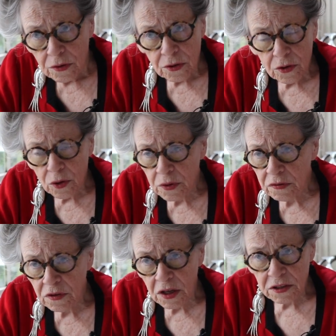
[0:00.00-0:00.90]
The goal
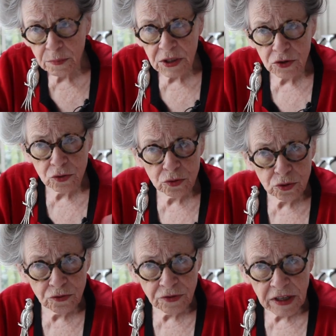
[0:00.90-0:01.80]
is not to be too,
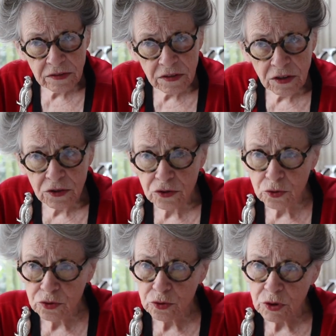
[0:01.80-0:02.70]
too fancy or
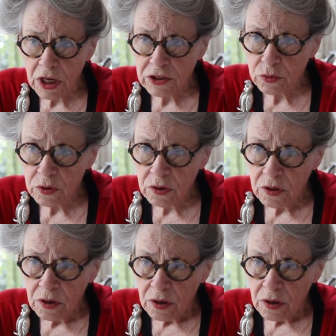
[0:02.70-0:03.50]
too, too casual,